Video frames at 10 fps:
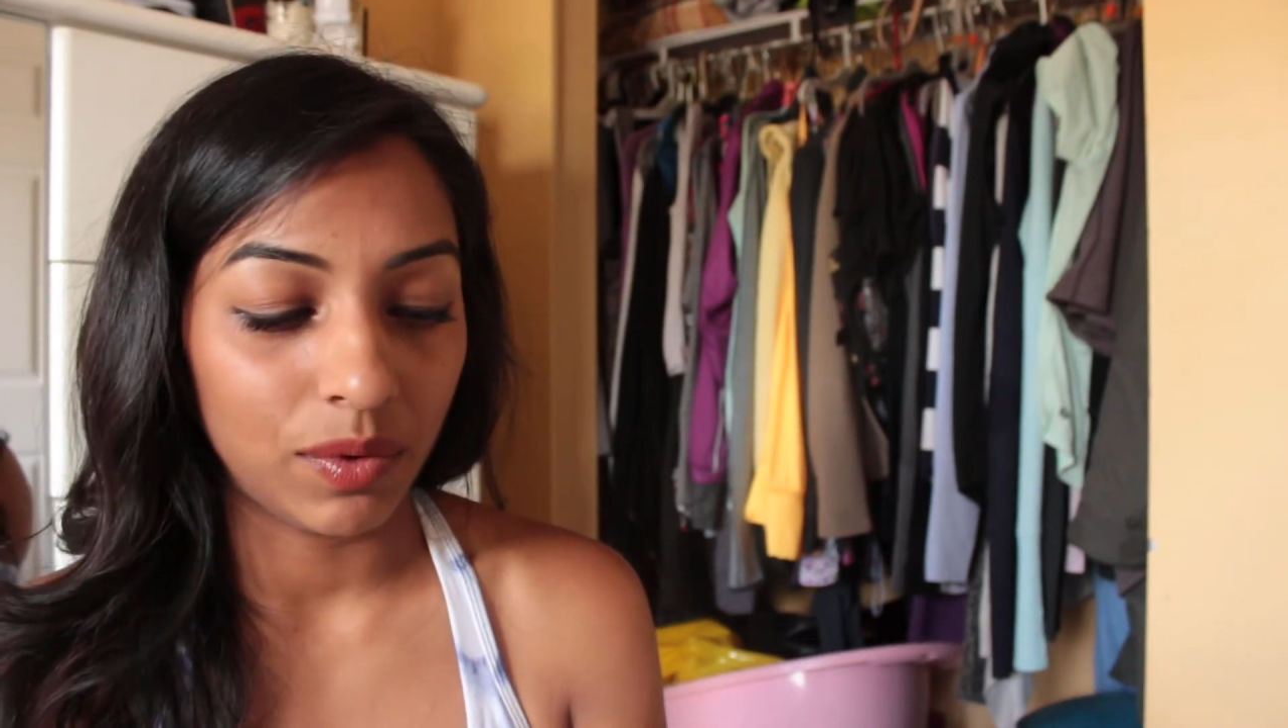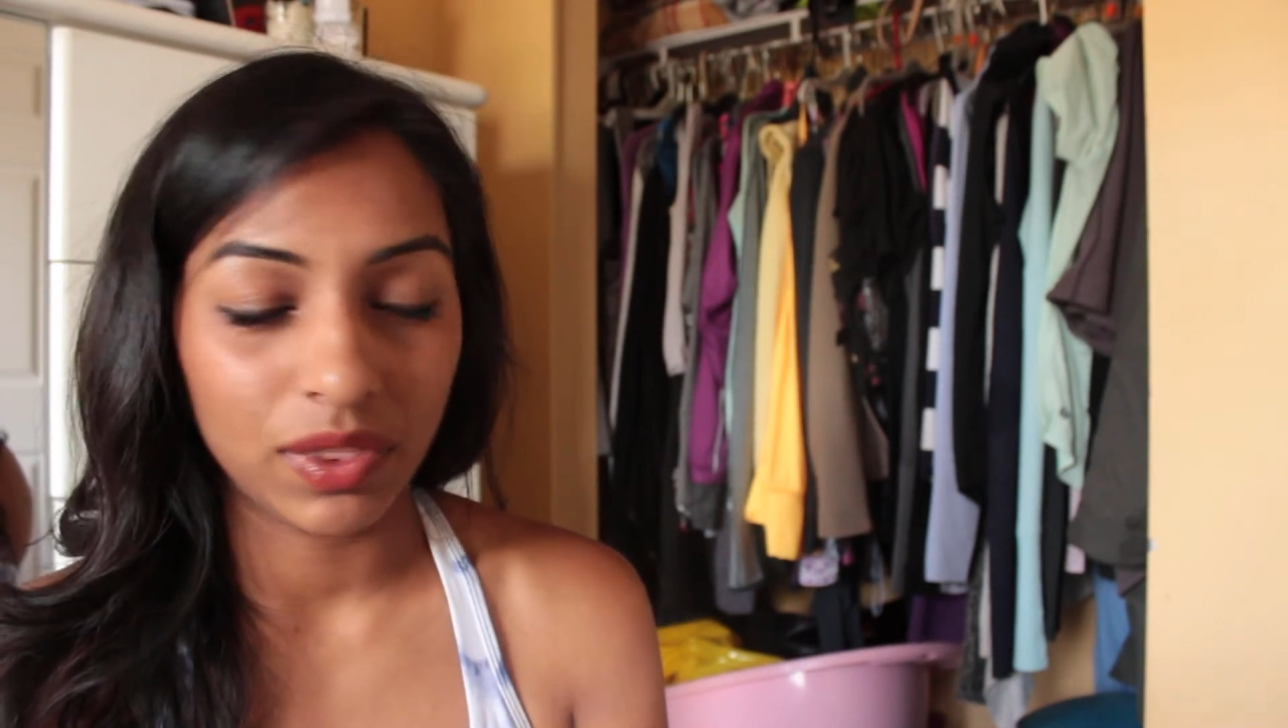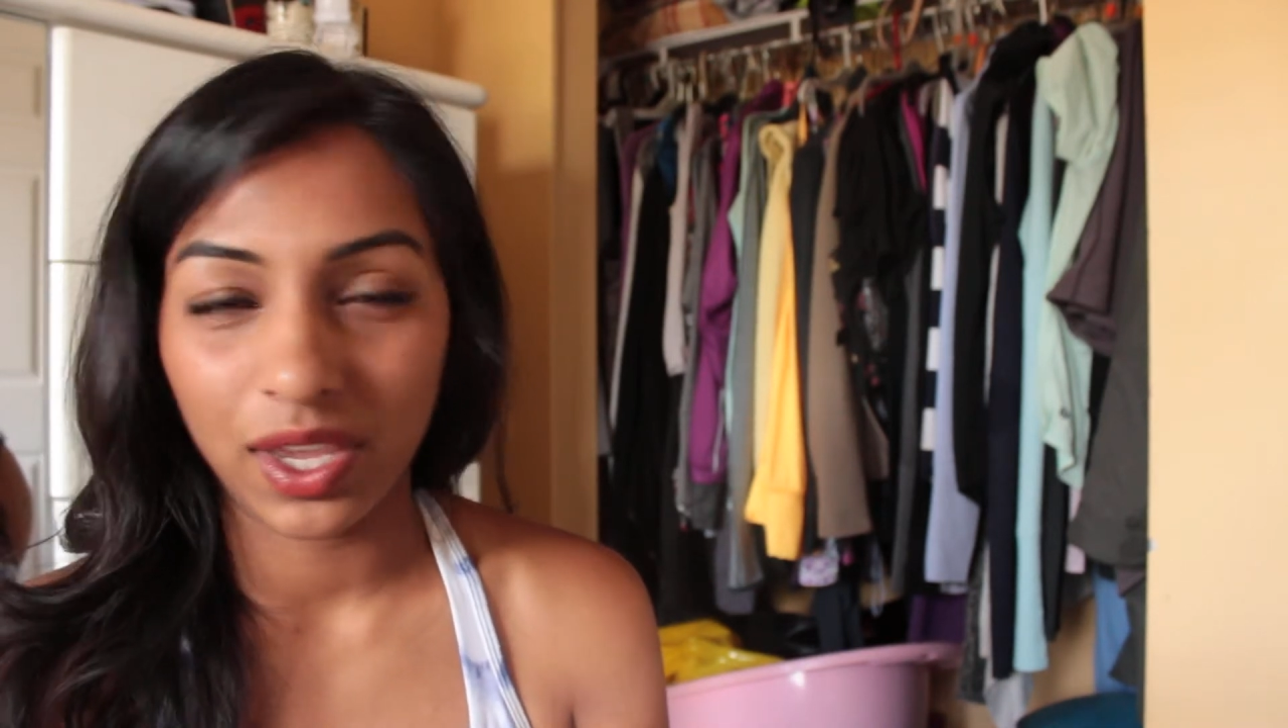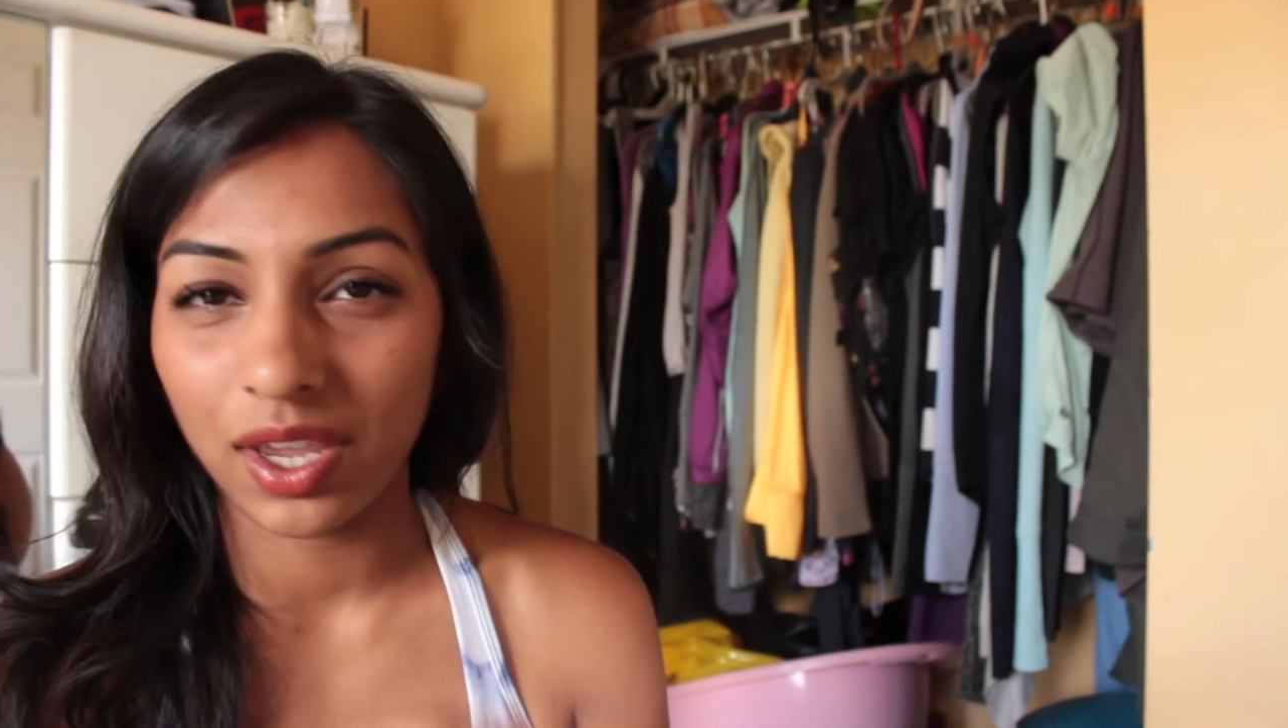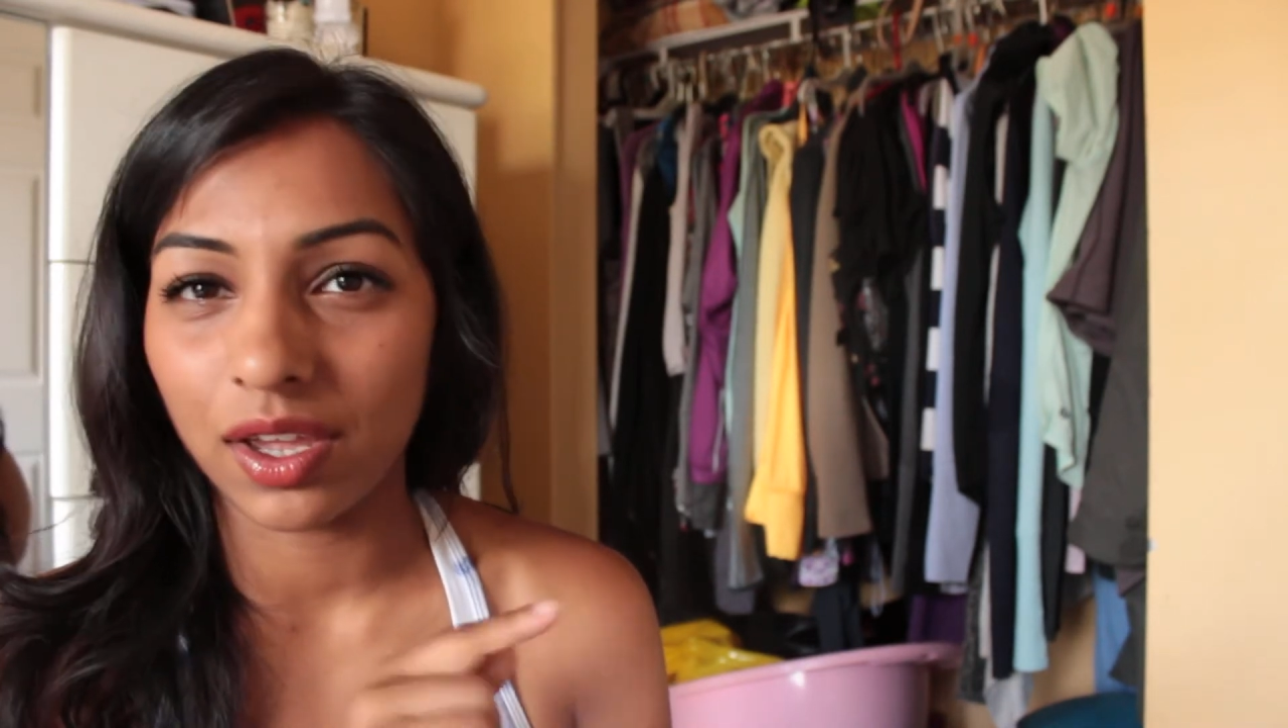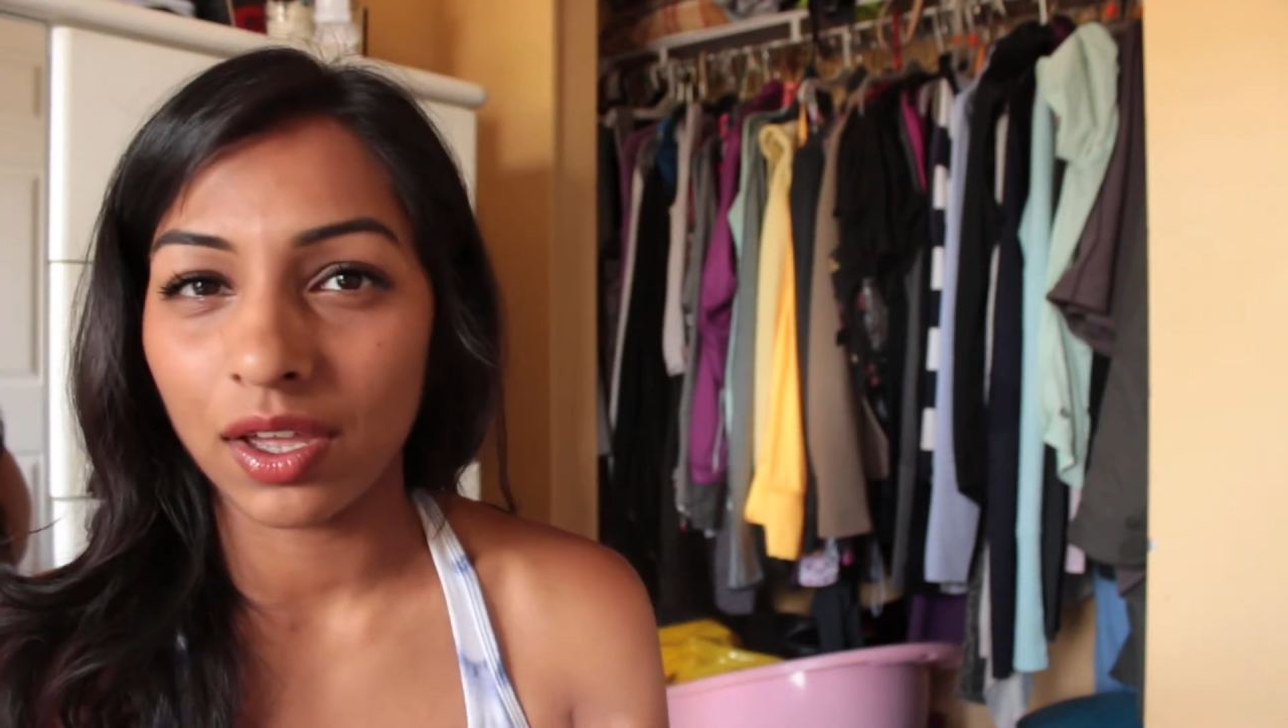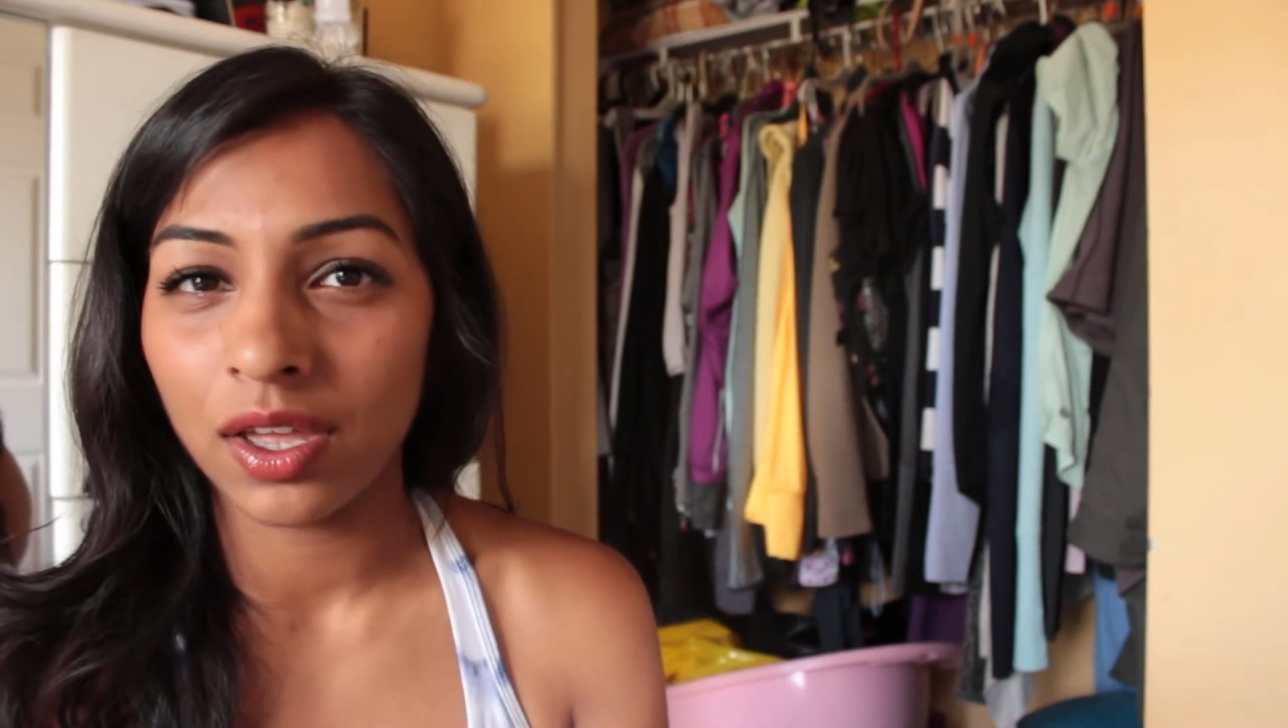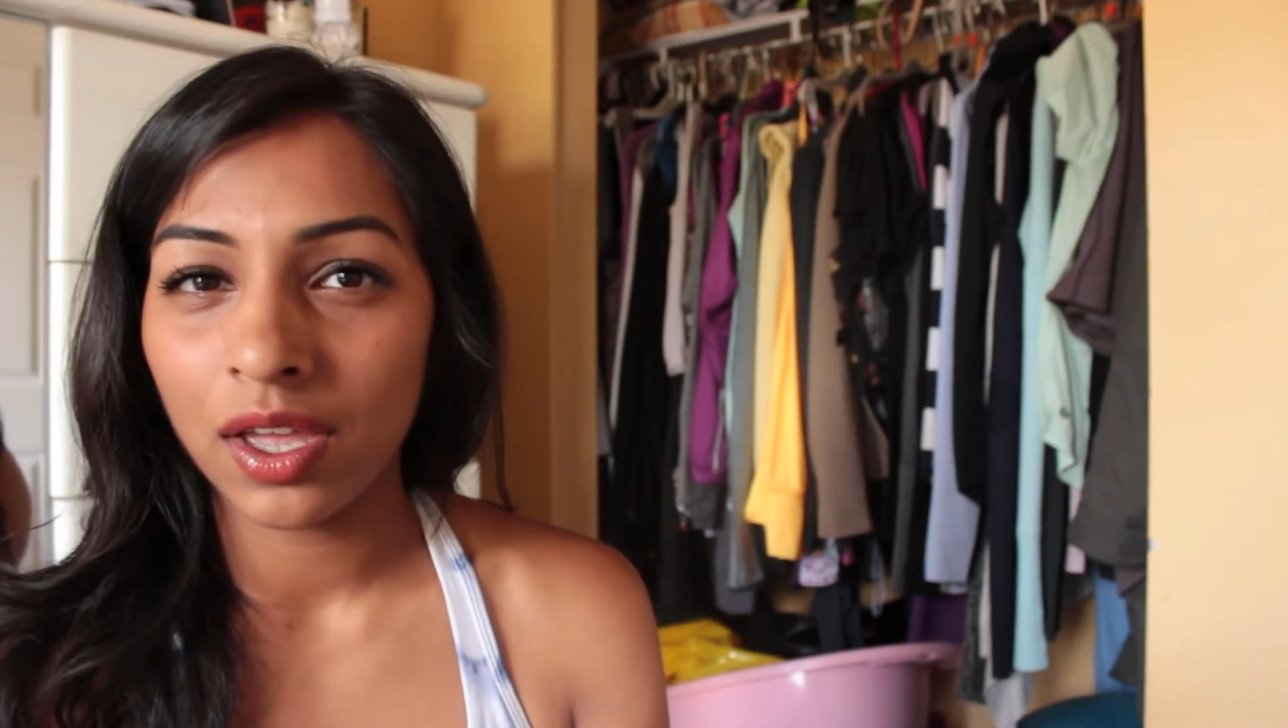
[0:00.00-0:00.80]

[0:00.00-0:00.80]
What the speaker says: with like a